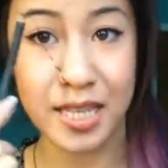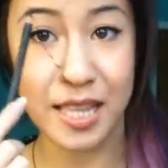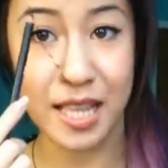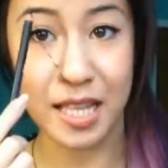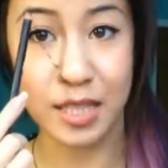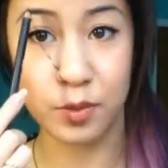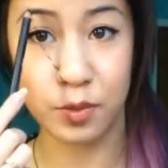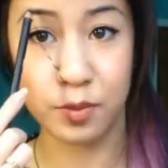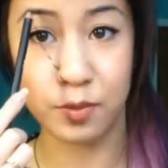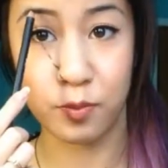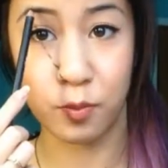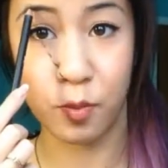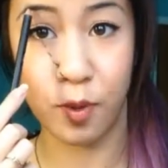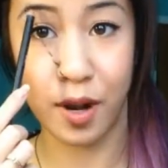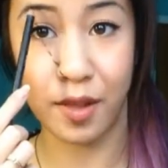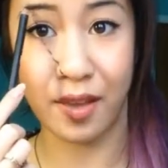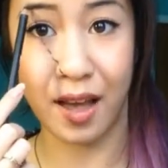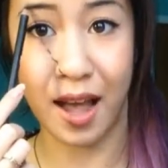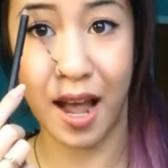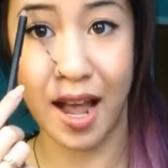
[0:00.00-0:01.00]
see that's
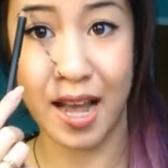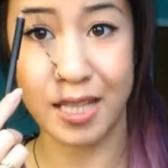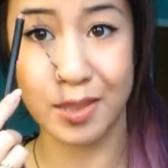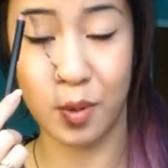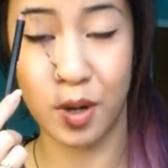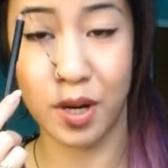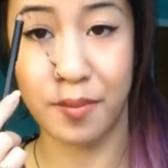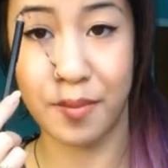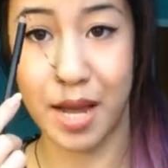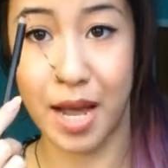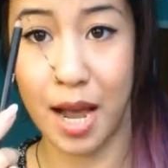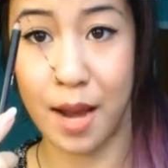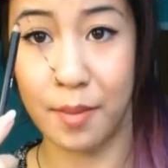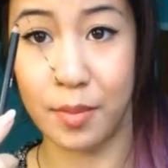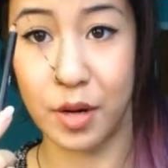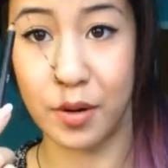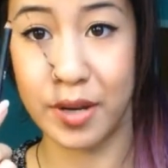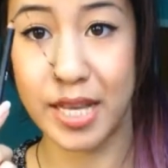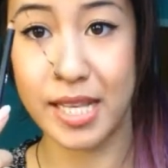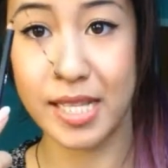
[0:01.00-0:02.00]
where the highest point of my
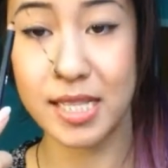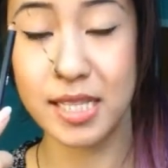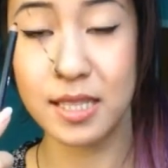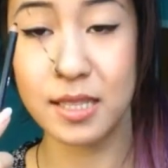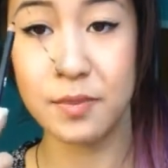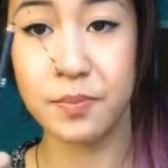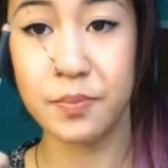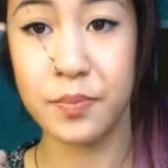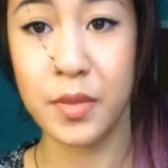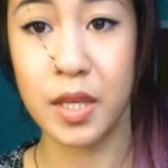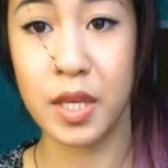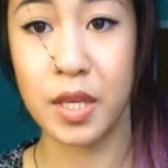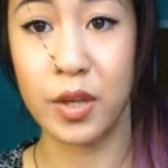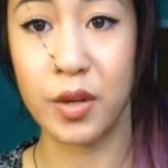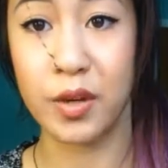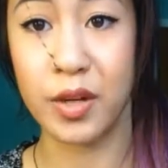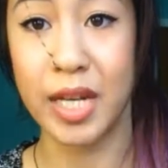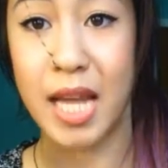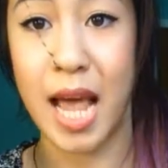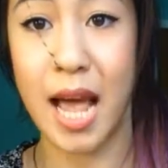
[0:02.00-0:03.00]
eyebrow is.
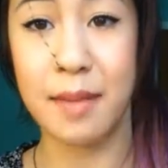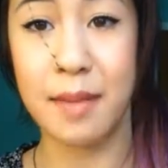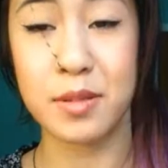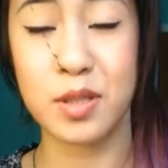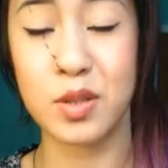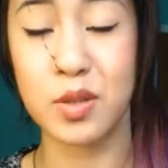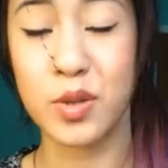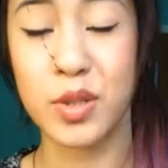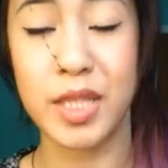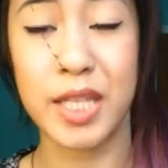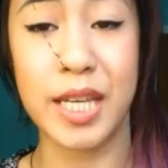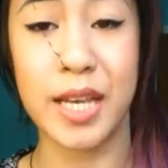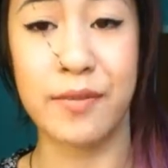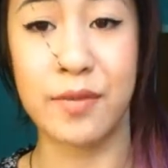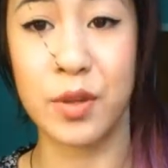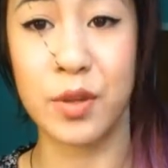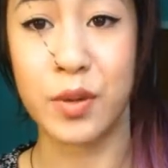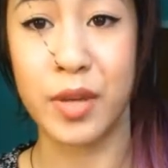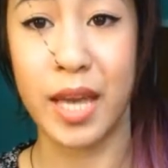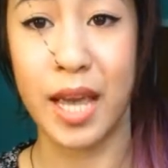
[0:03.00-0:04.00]
You could absolutely,
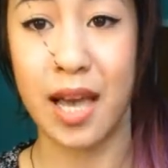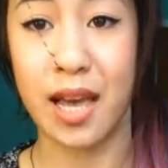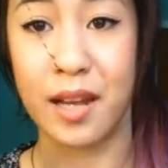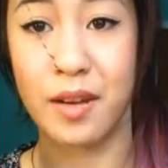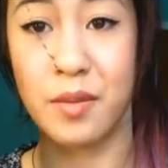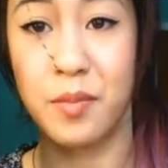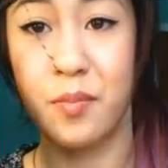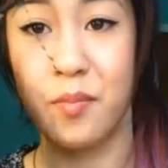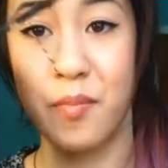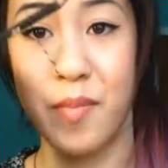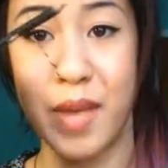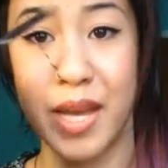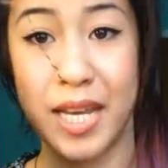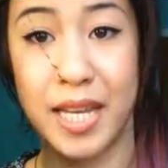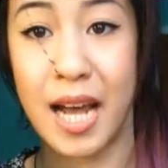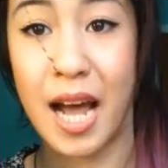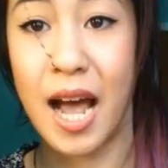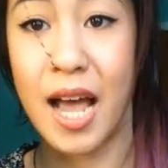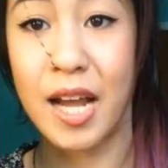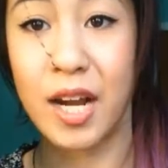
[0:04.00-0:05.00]
if you can, make
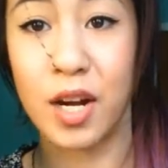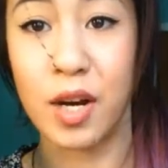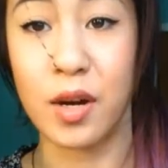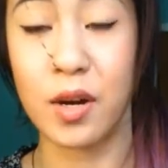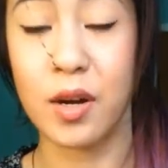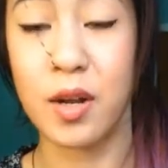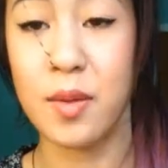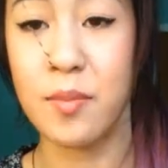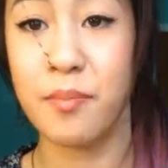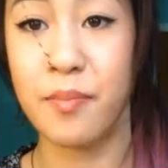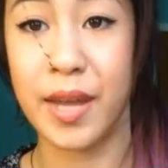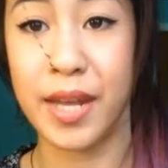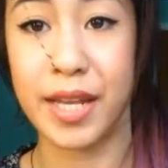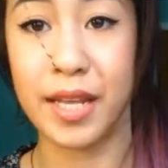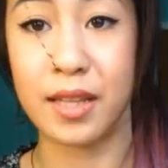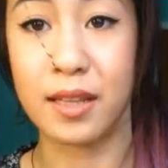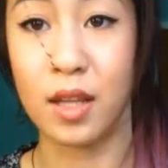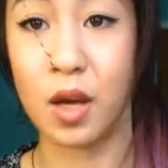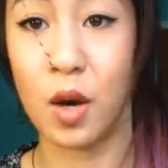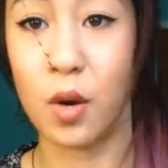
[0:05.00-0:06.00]
it higher, make
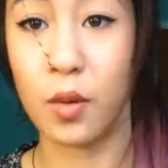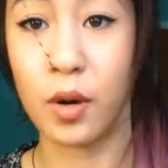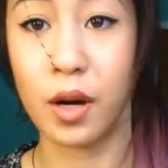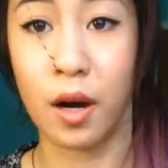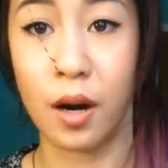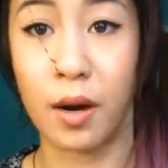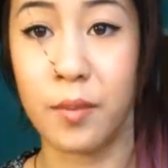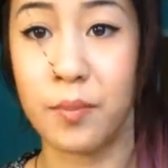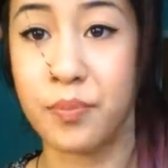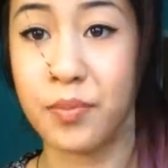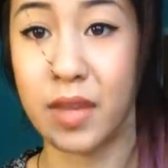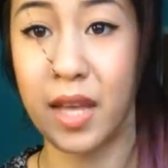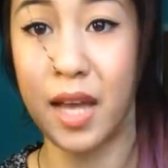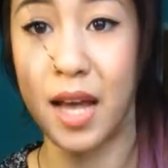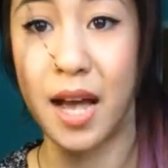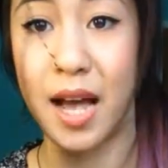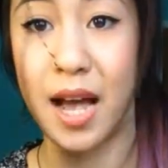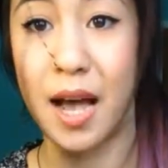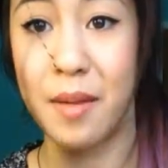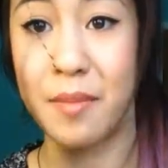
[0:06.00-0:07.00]
it lower.
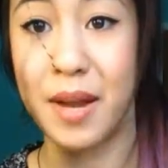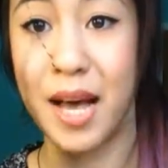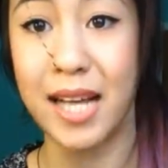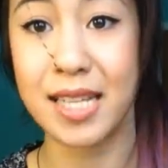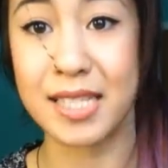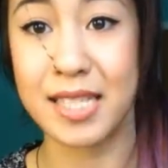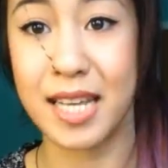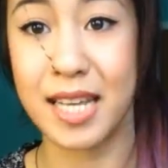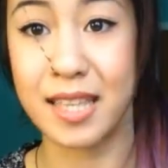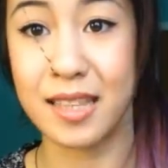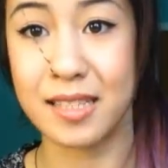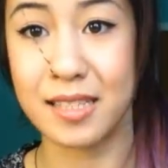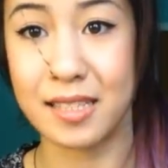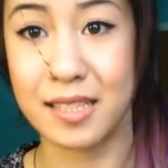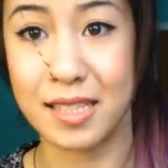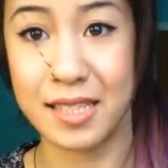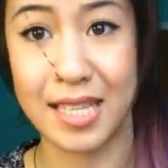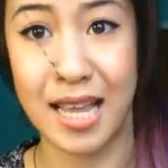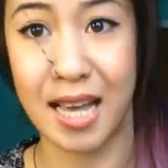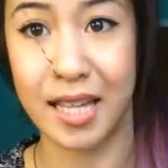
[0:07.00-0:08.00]
I'm not saying this
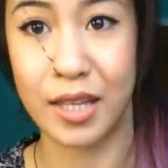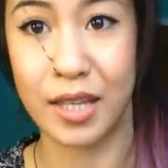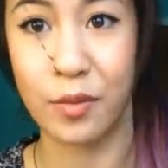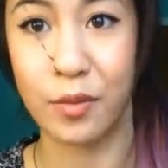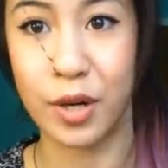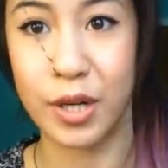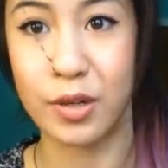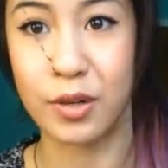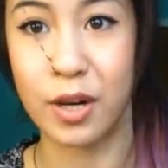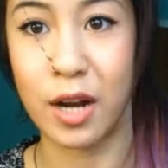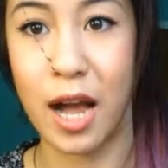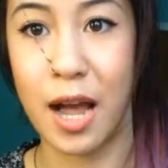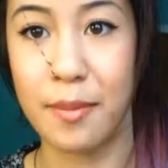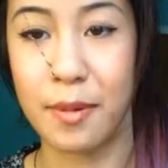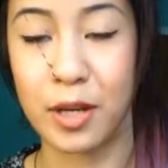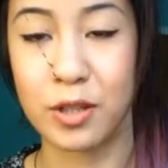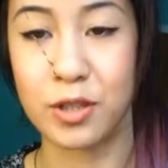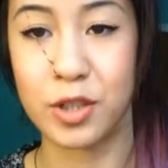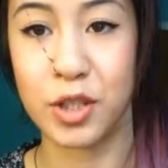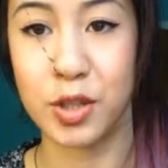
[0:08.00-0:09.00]
is exactly where your
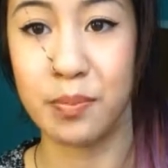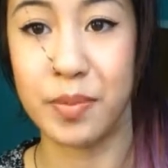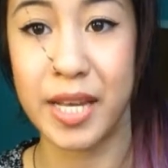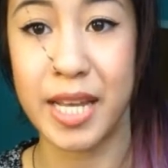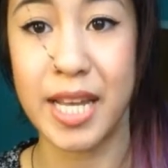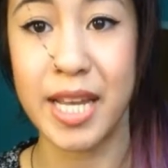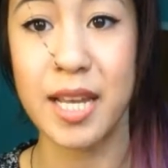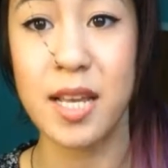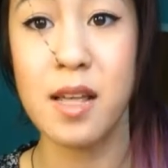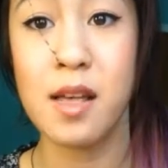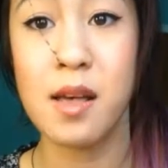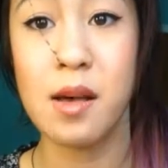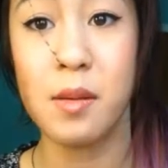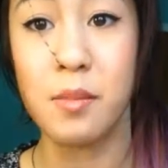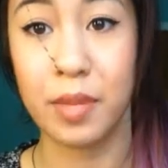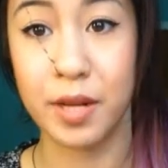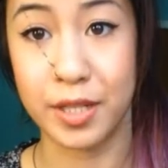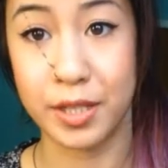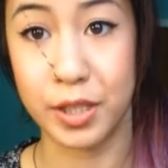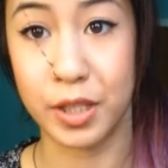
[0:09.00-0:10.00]
eyebrow should be,
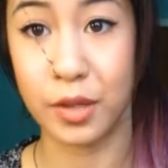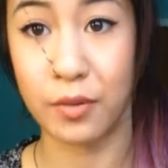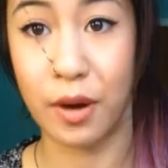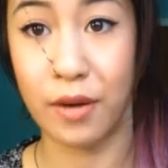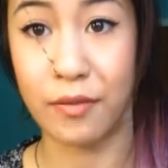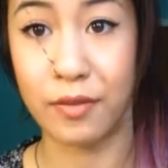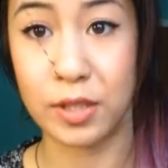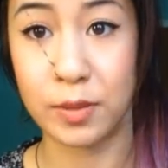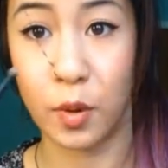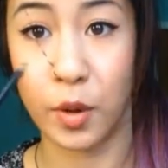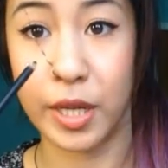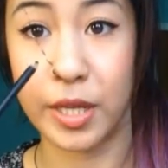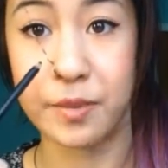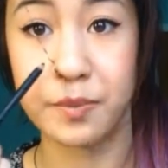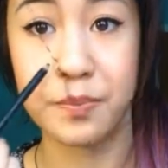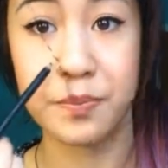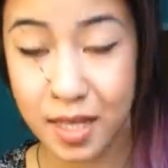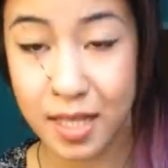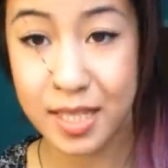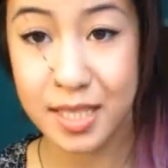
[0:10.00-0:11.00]
but it's a good reference point.
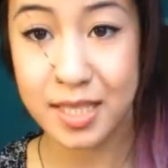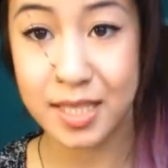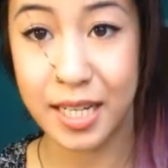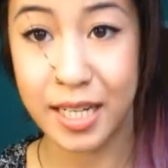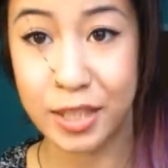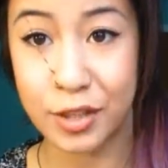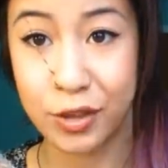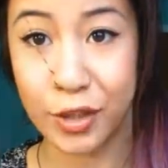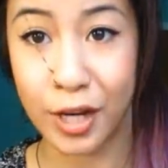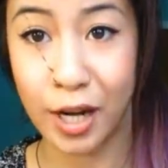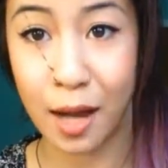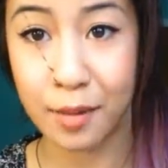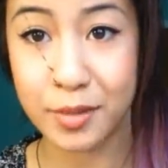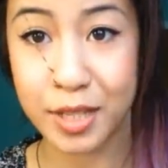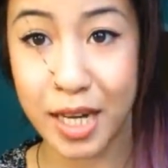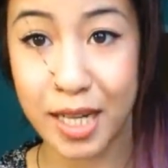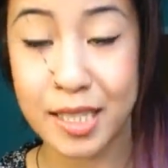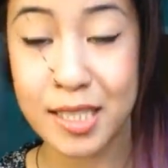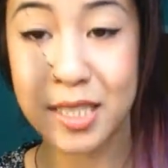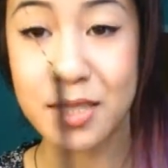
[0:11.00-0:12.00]
Take a straight
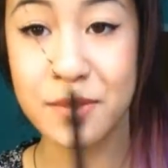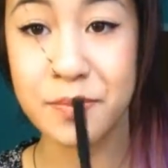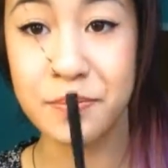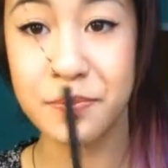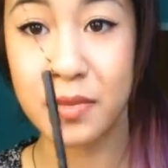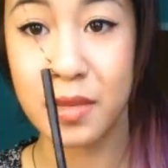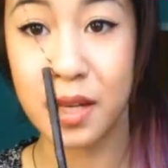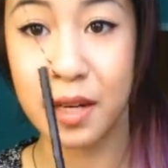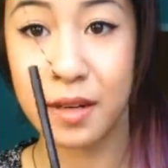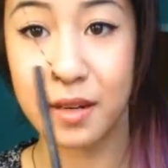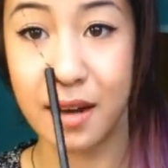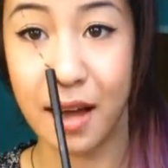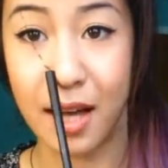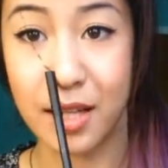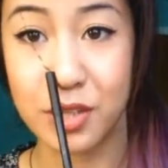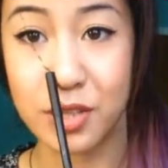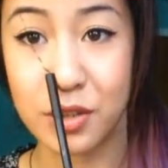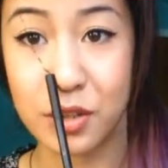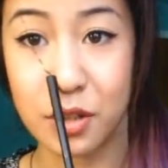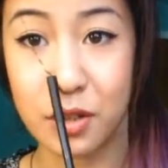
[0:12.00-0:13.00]
object,
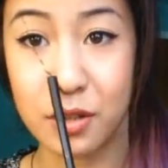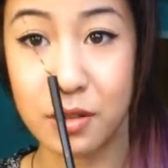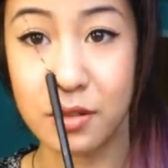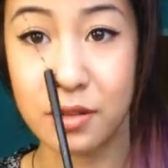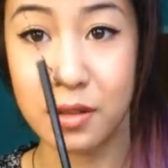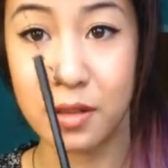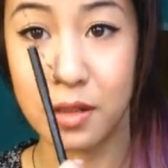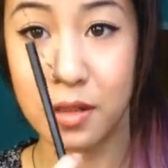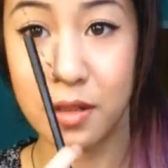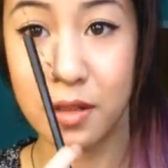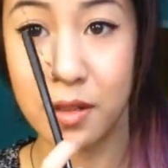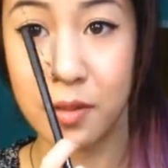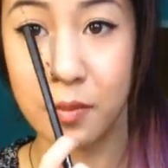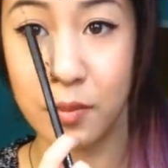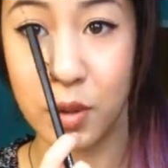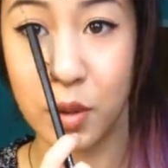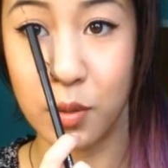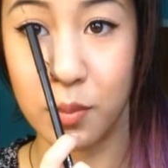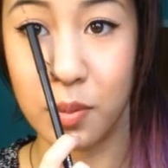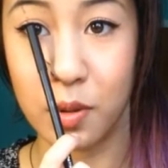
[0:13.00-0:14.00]
nostril,
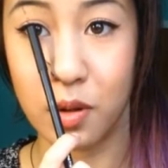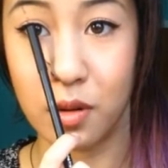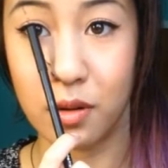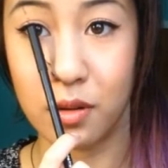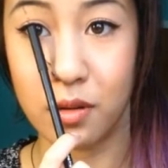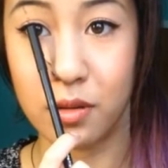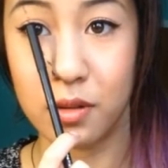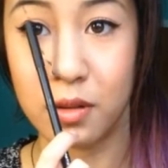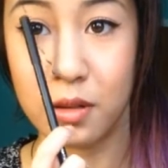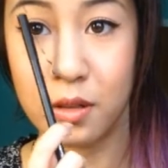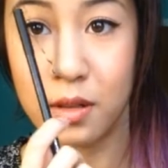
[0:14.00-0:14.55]
pupil,